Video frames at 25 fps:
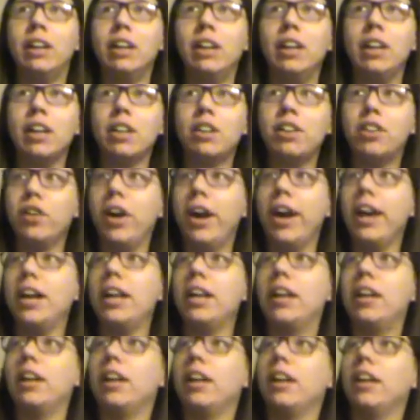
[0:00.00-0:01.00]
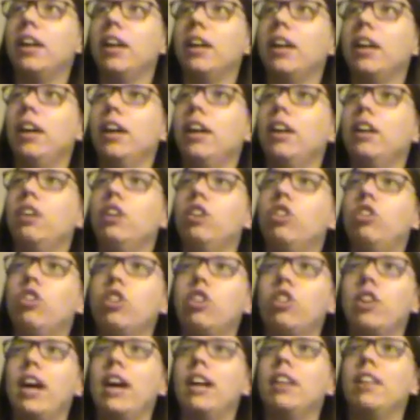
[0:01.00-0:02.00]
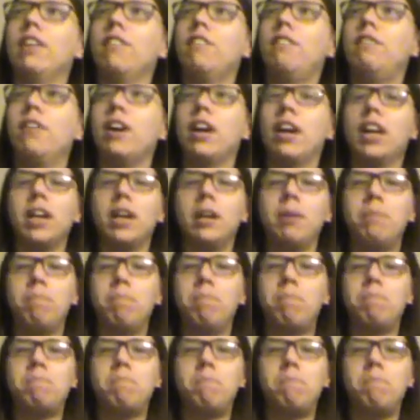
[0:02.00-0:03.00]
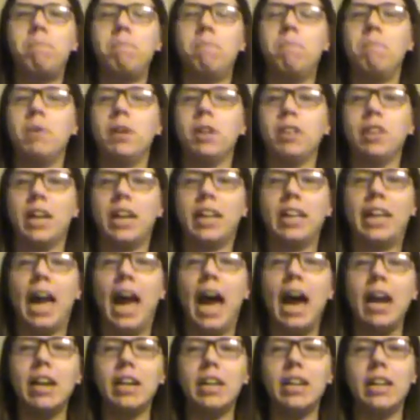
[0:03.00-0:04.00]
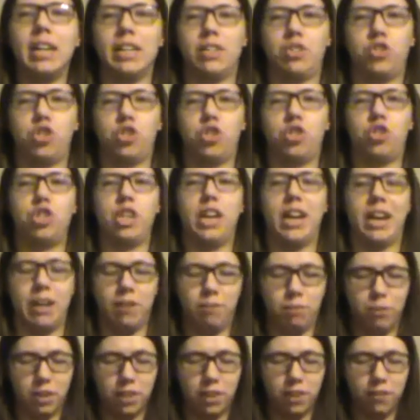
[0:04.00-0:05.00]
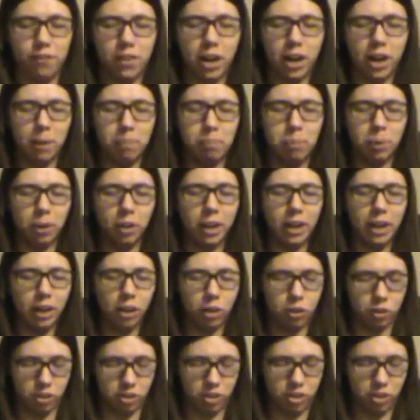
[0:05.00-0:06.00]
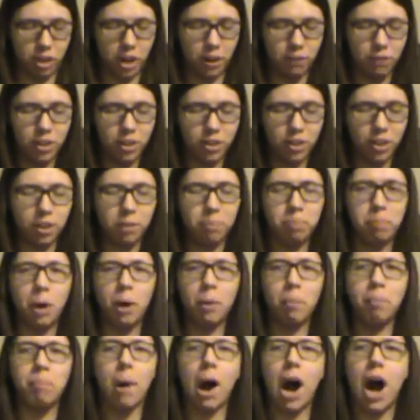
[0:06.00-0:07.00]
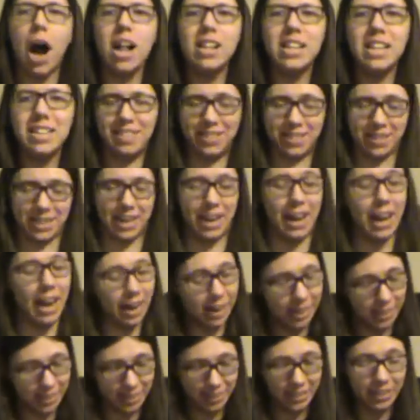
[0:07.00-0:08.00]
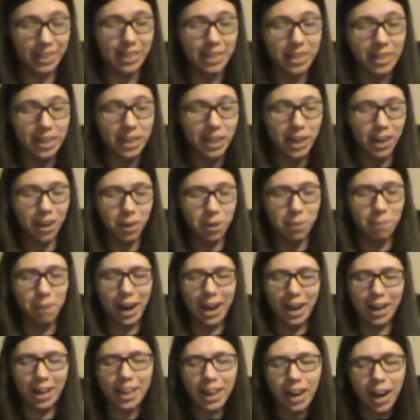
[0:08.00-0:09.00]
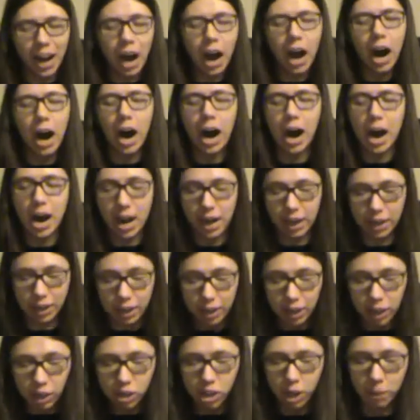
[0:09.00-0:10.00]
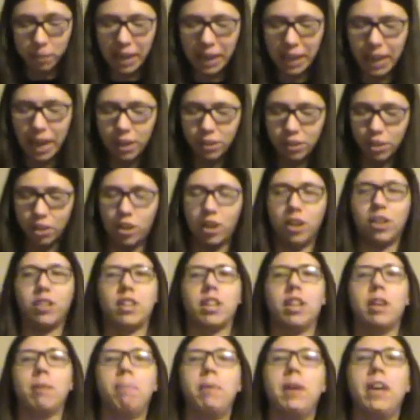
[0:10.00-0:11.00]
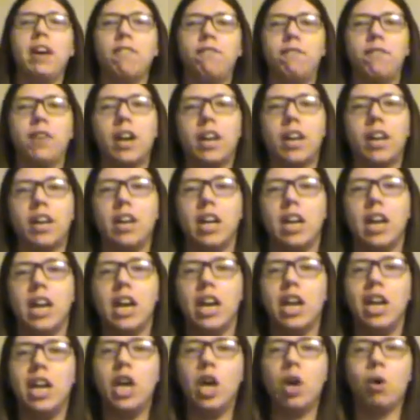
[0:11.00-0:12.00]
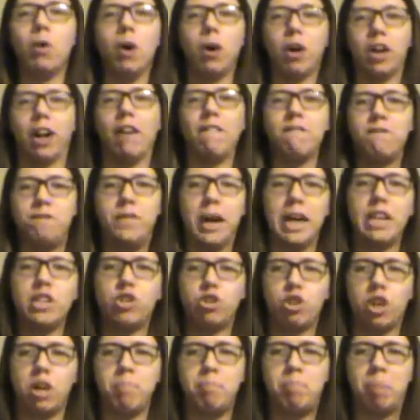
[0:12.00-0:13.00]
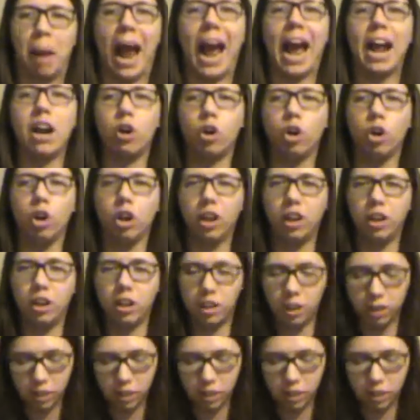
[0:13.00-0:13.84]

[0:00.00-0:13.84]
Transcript: It's like, just like the fucking, the candidate shit with the fucking political stuff. This is pure politics. Oh my god! So let me guess, is this gonna be a fucking hero convention panel?